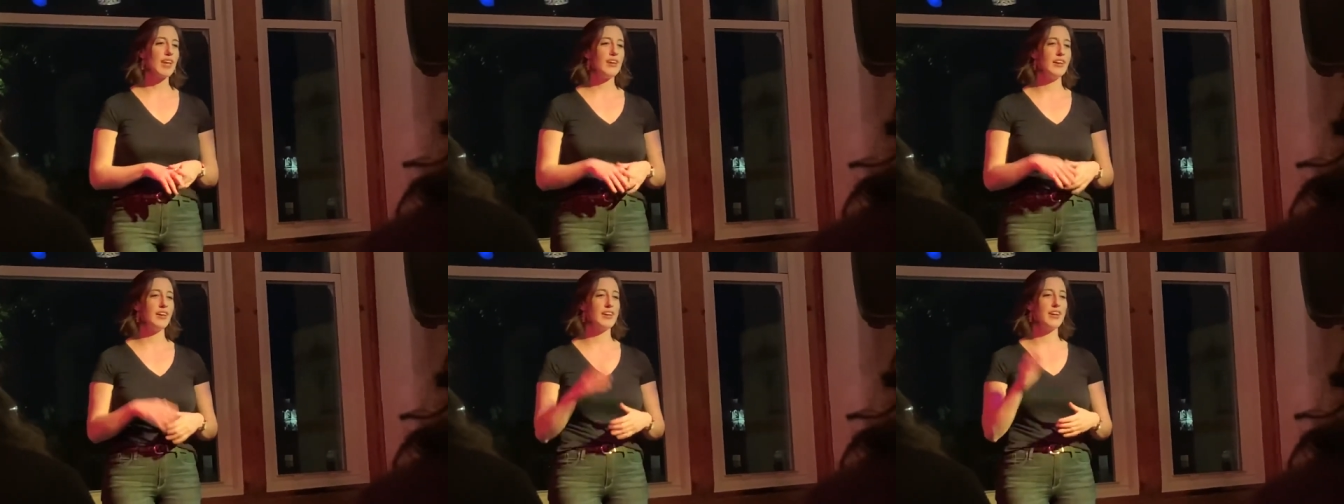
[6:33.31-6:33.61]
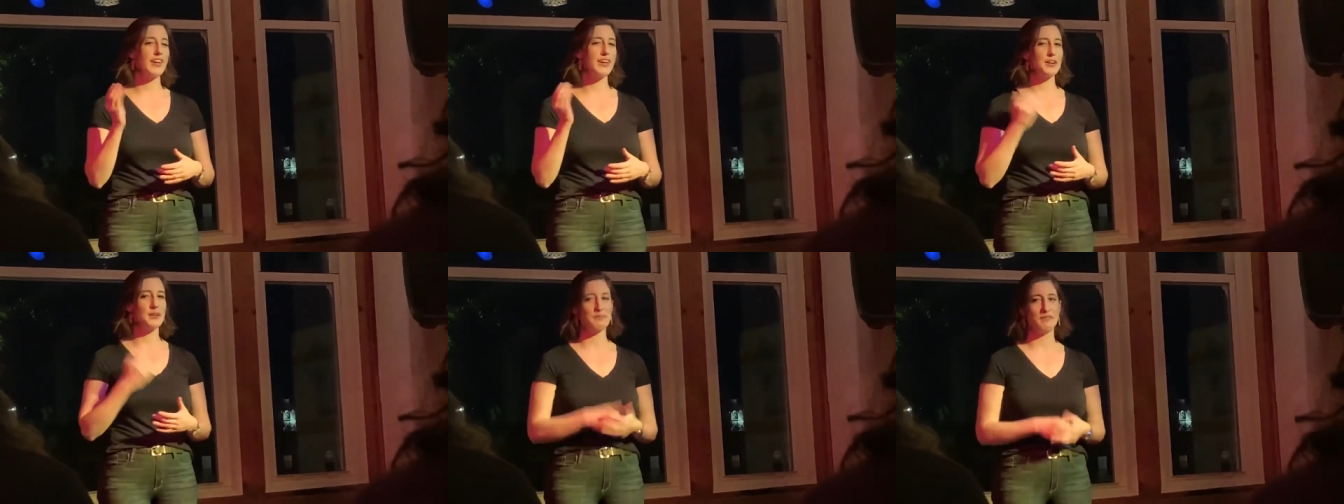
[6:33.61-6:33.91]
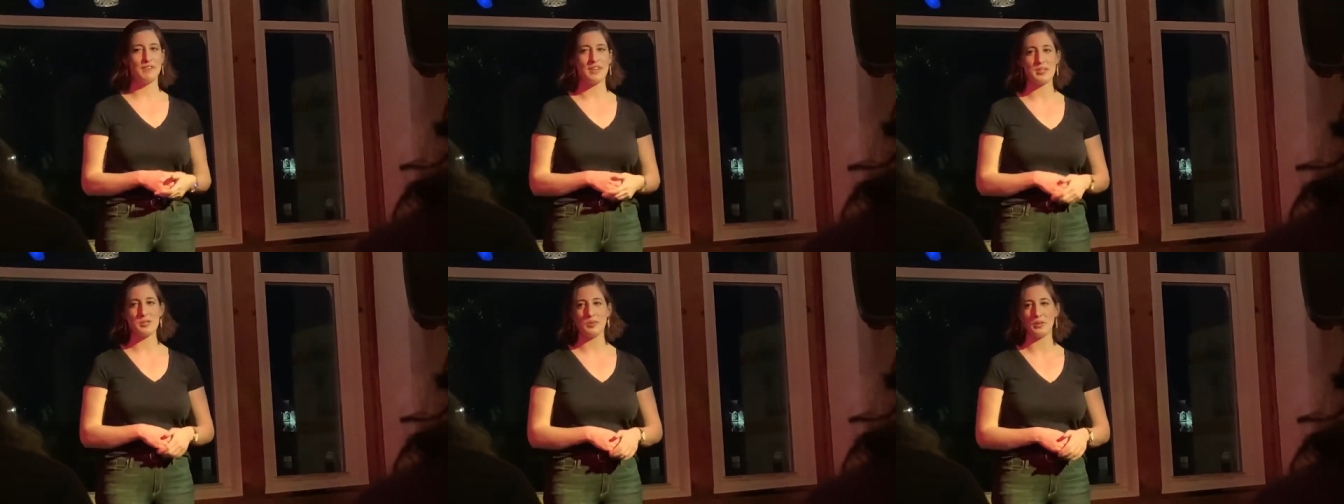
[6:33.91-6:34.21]
And I get on
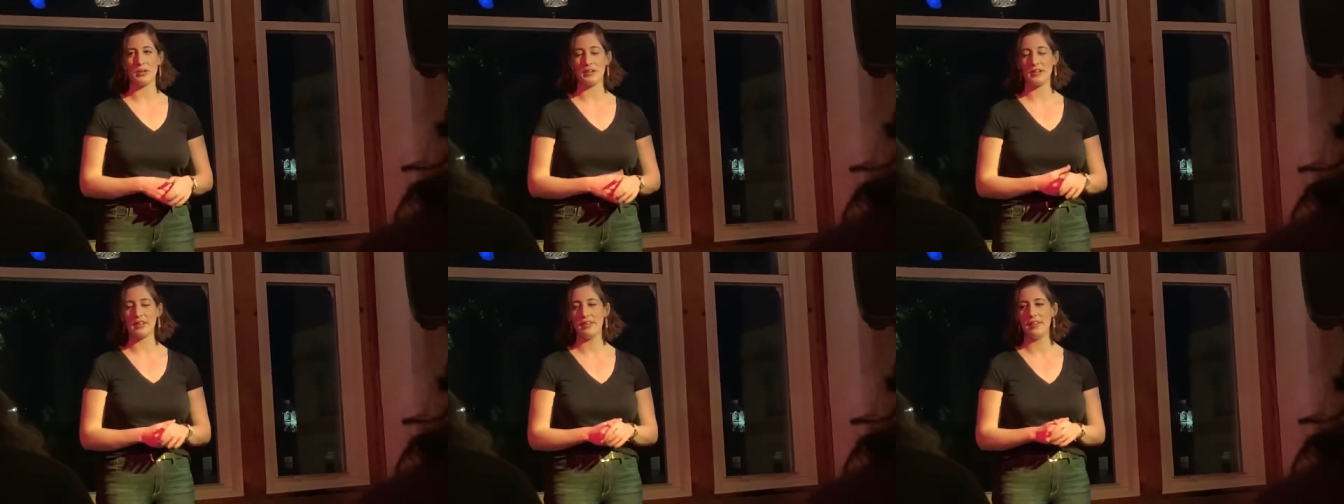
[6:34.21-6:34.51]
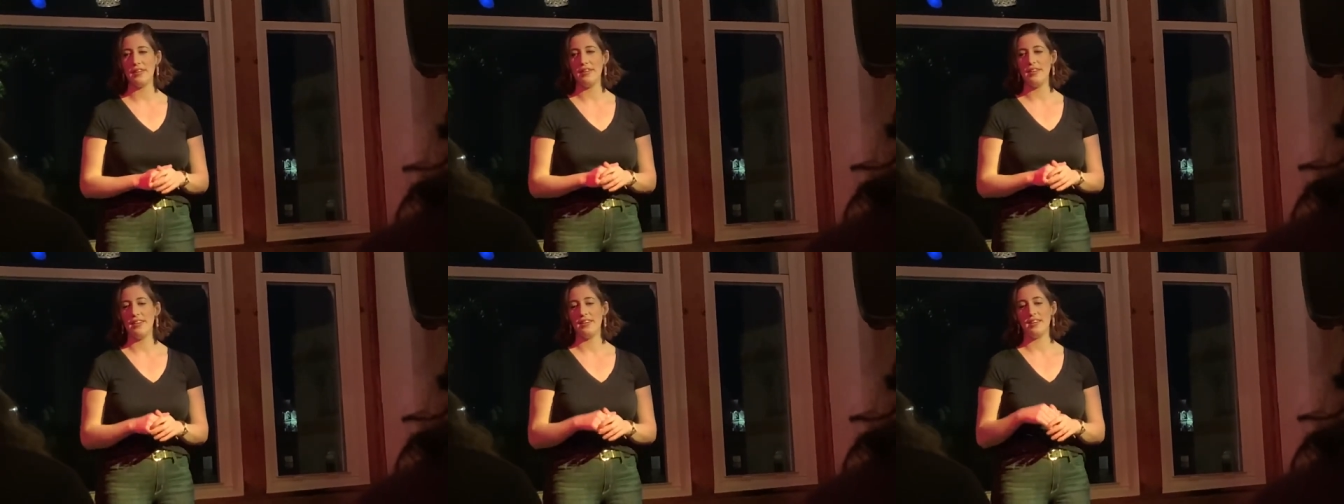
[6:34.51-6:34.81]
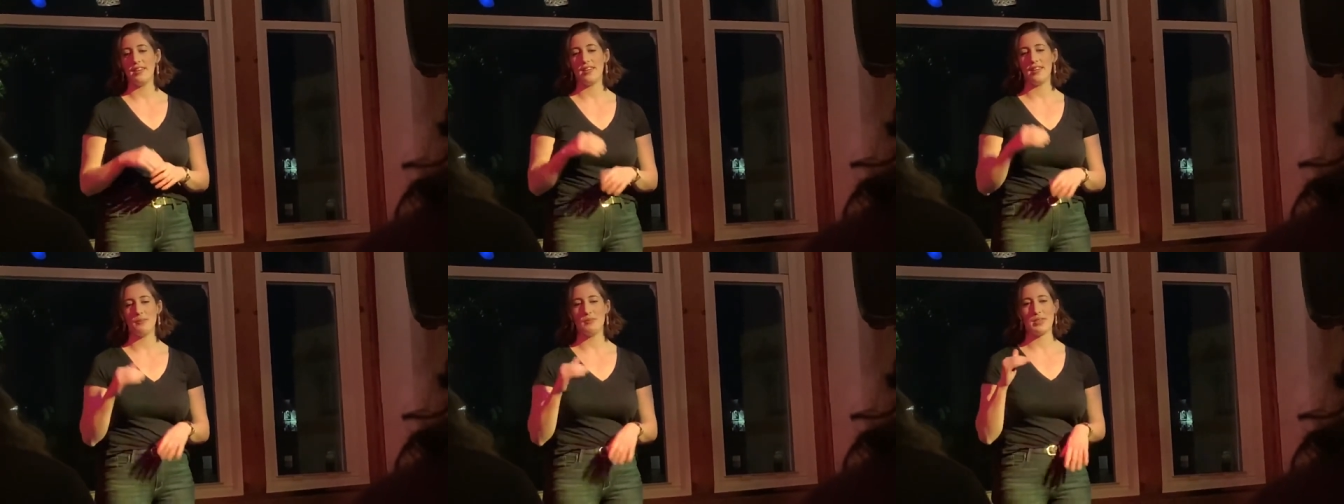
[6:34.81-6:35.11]
Facebook
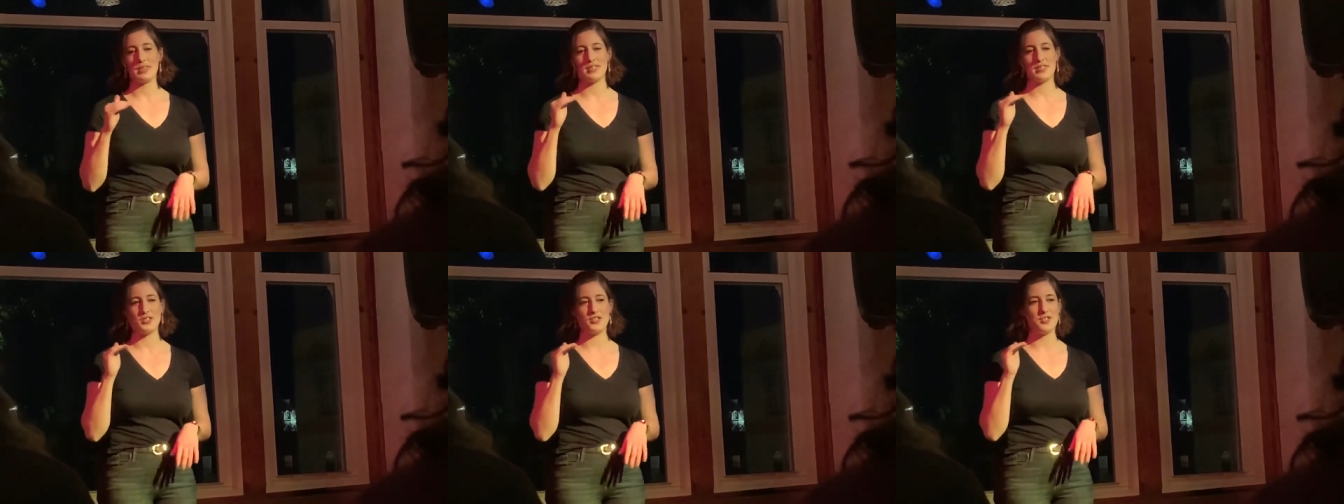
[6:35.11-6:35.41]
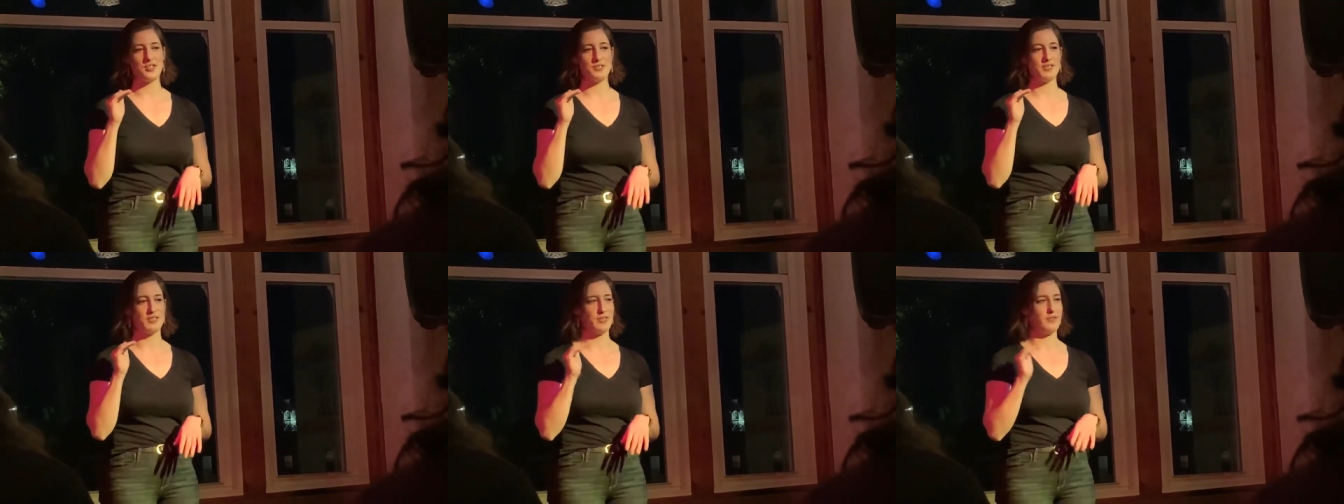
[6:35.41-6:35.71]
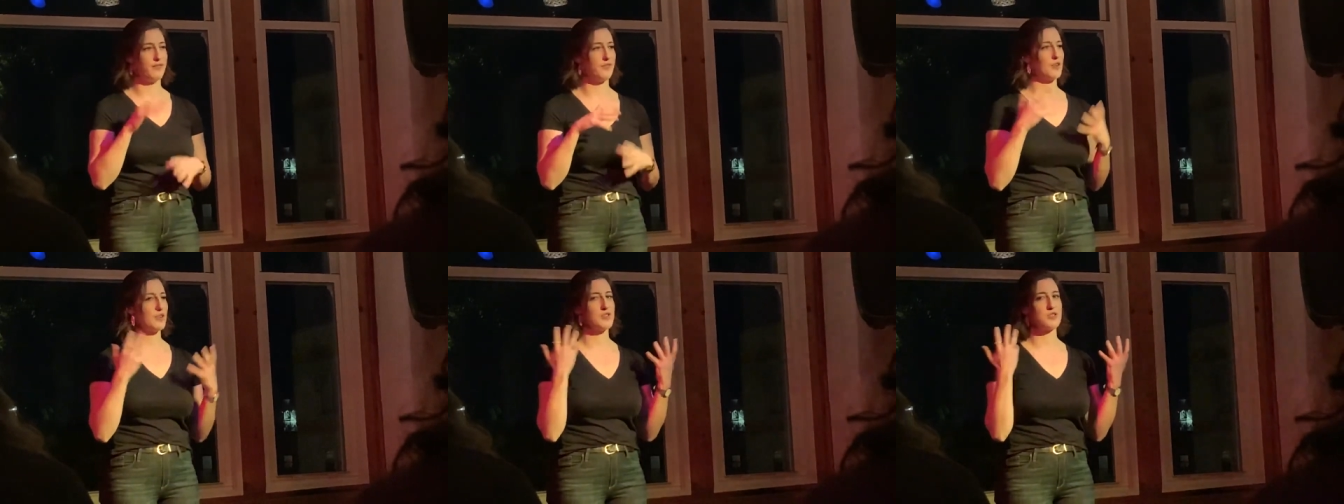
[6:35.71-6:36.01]
and I message the
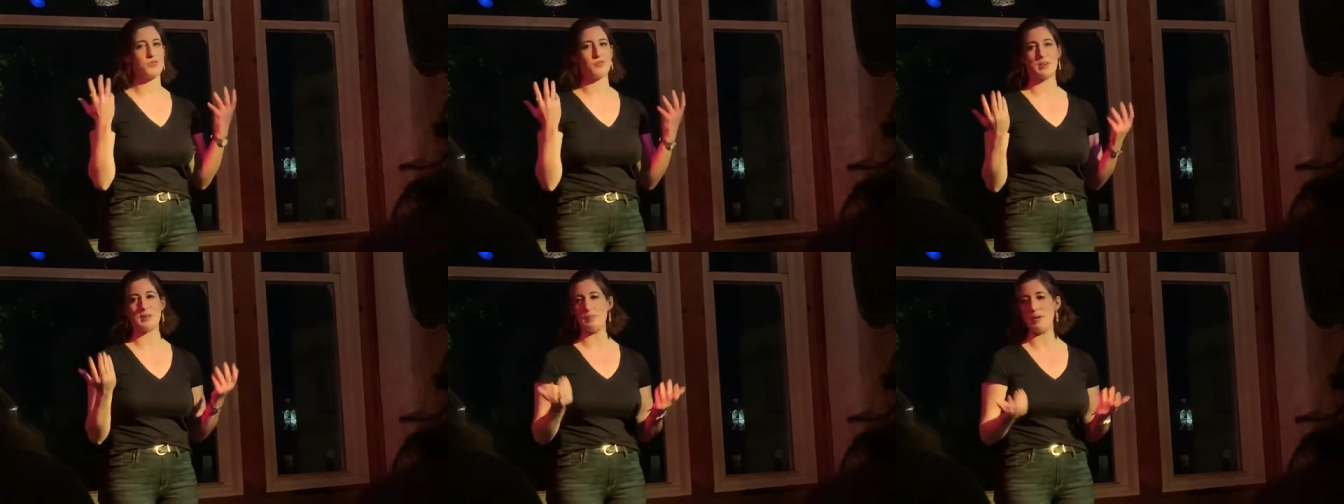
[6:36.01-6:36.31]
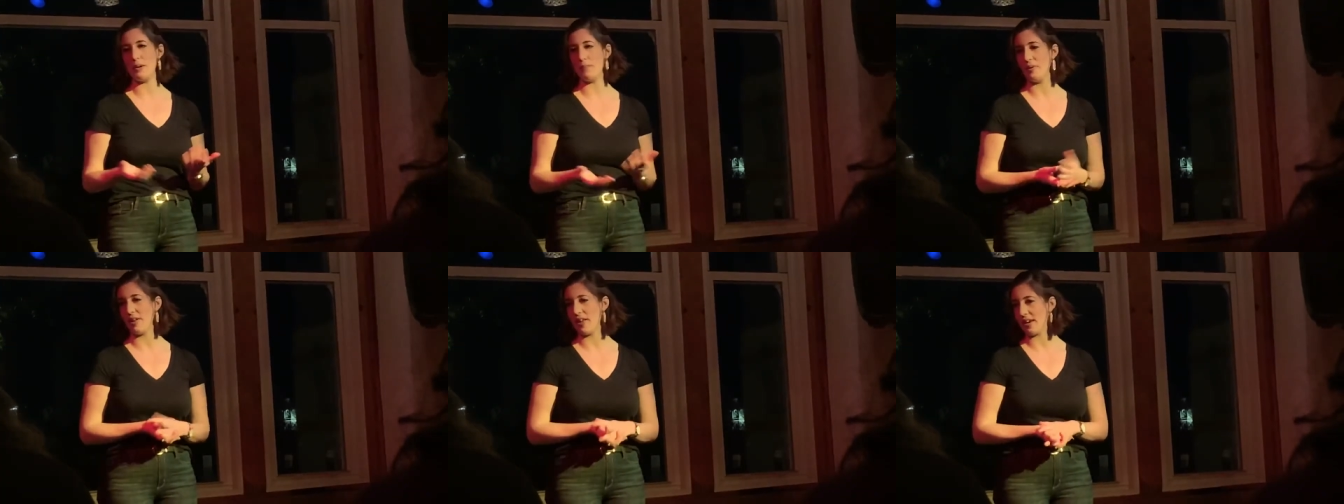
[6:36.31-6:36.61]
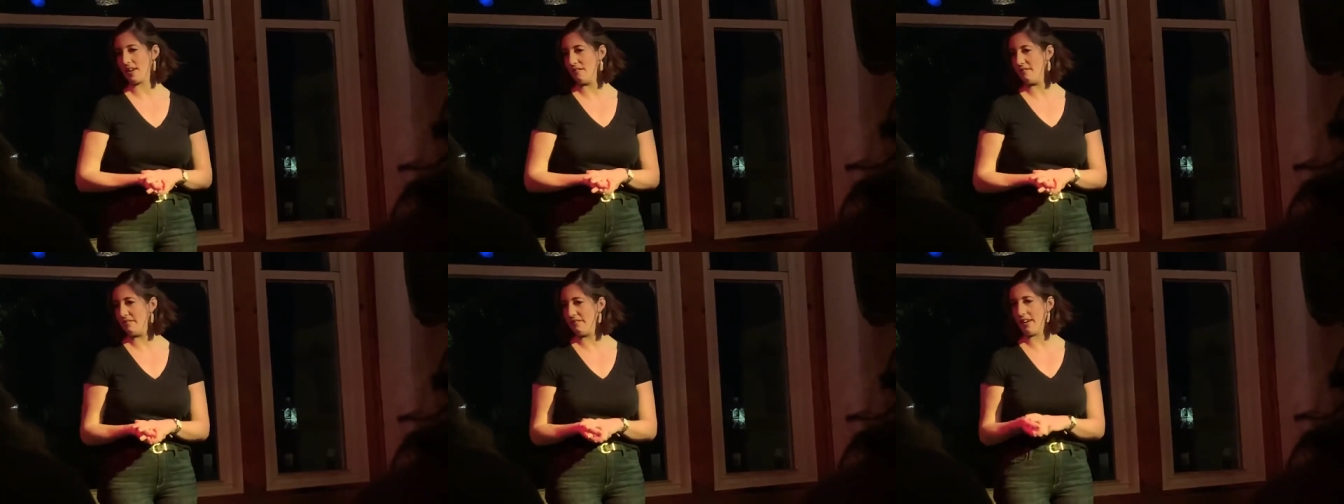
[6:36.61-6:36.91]
first three people I
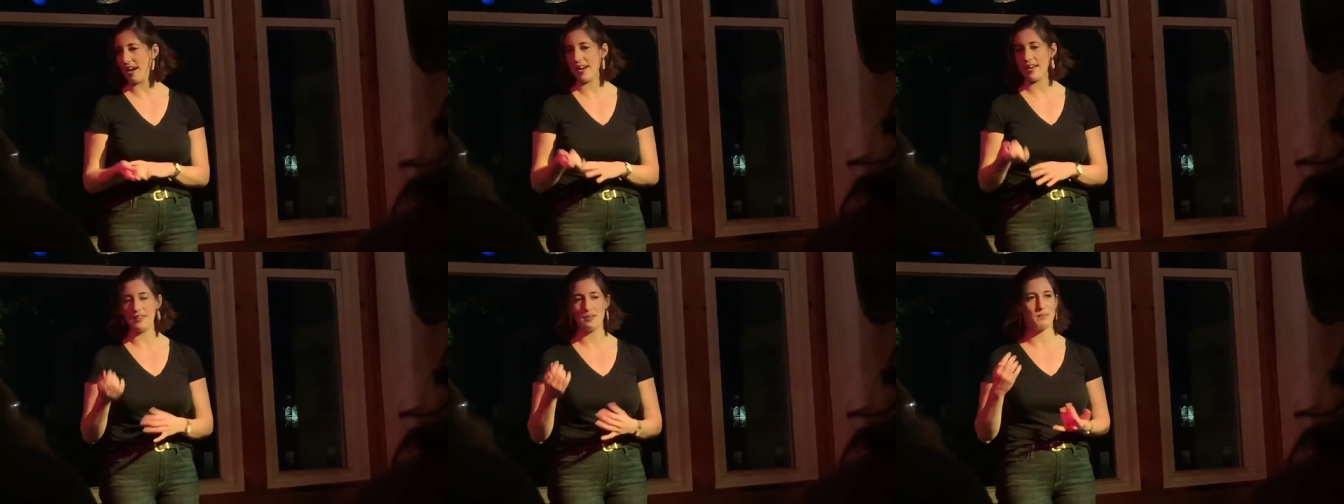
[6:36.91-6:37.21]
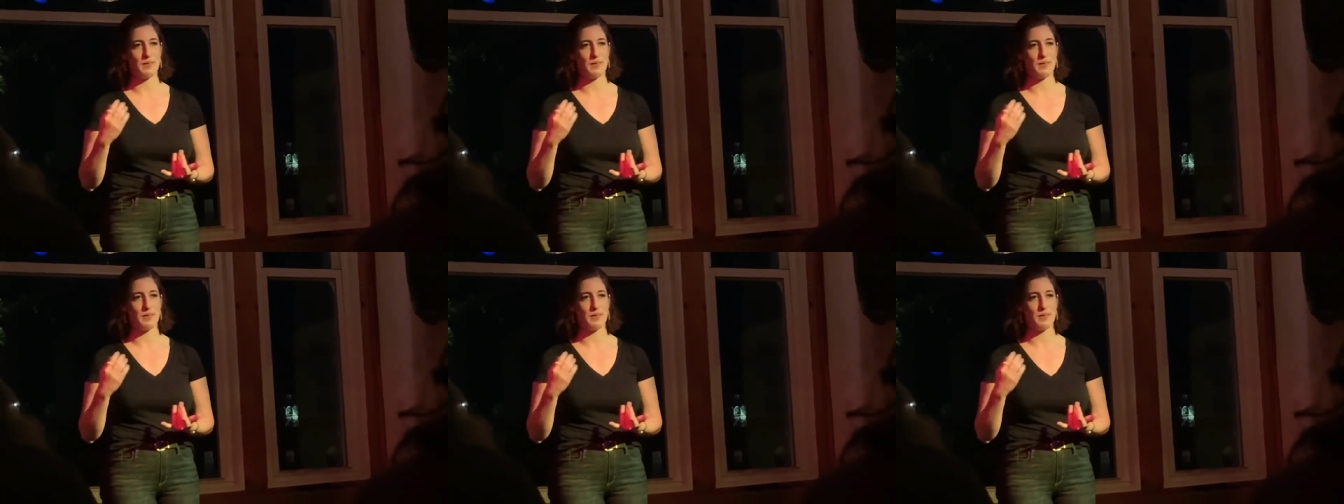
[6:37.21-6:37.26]
can find.